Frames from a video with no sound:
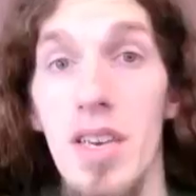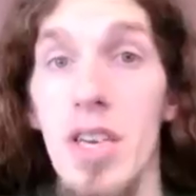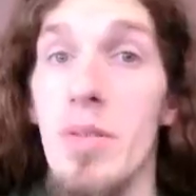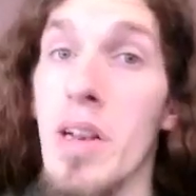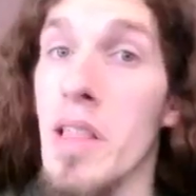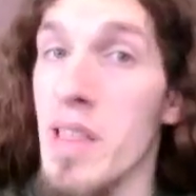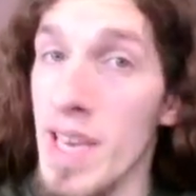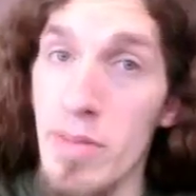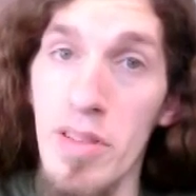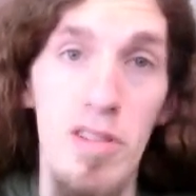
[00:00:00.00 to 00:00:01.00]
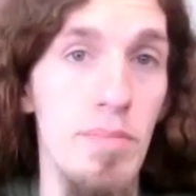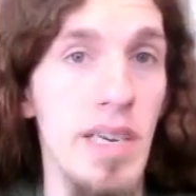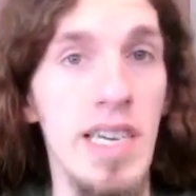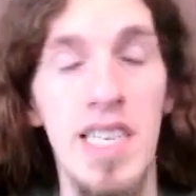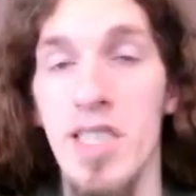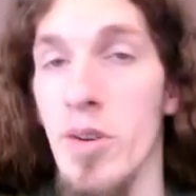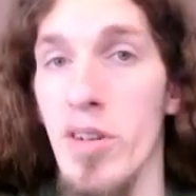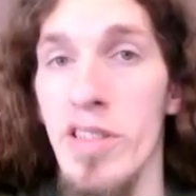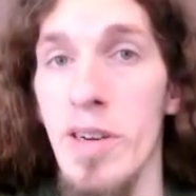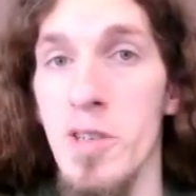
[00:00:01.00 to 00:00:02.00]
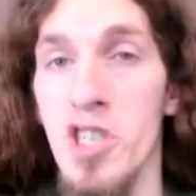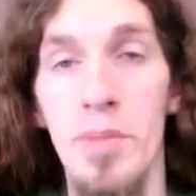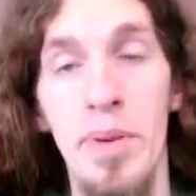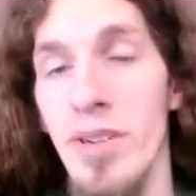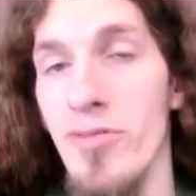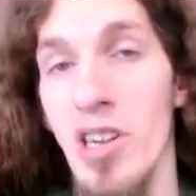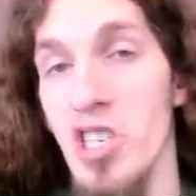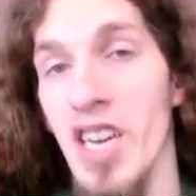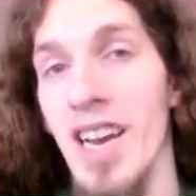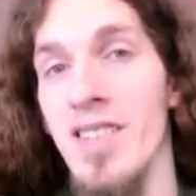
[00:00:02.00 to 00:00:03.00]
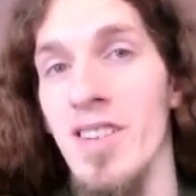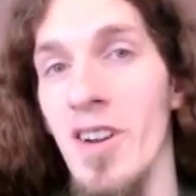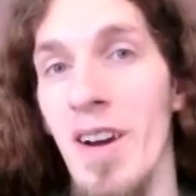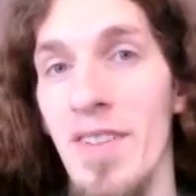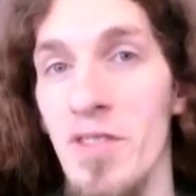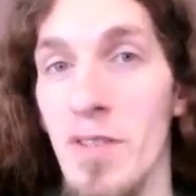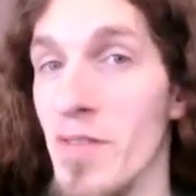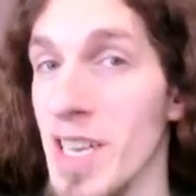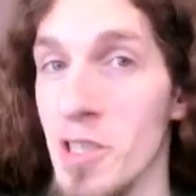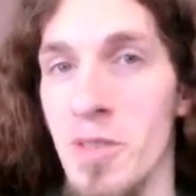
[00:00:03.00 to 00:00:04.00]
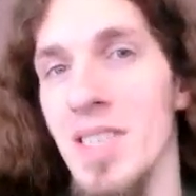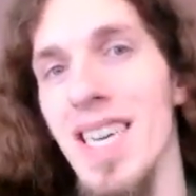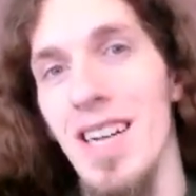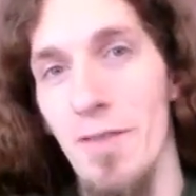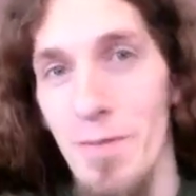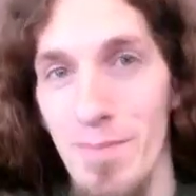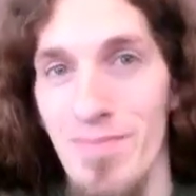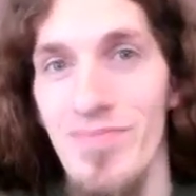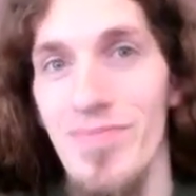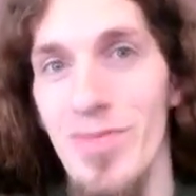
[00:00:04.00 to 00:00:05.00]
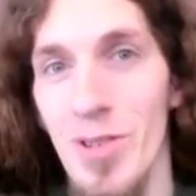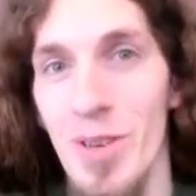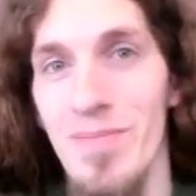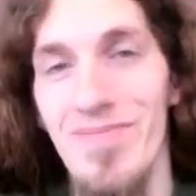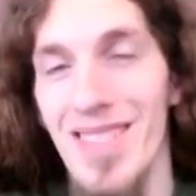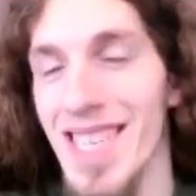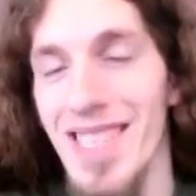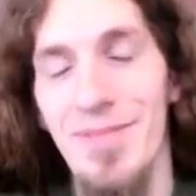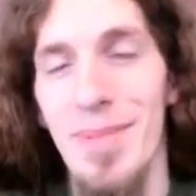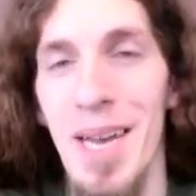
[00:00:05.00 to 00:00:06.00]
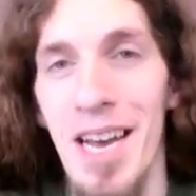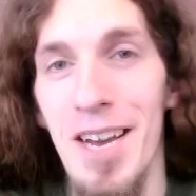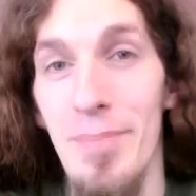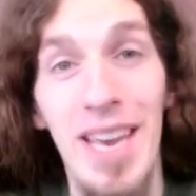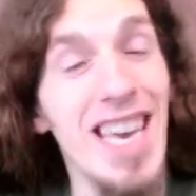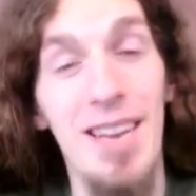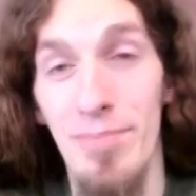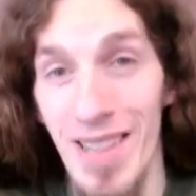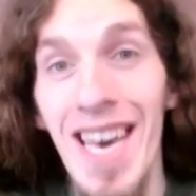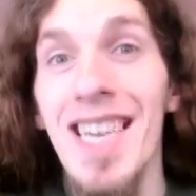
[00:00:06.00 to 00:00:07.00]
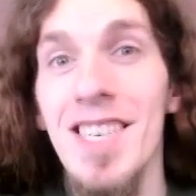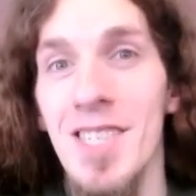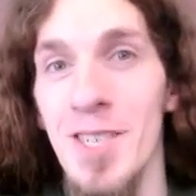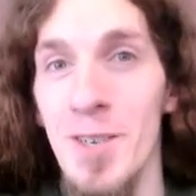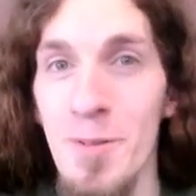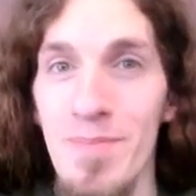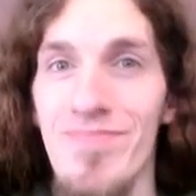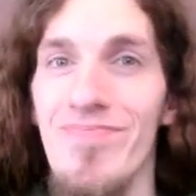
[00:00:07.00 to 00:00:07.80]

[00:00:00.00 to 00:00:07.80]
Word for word: You would think with her being so close, she'd be rushing out to go after the flesh herself. Or at least making plans to.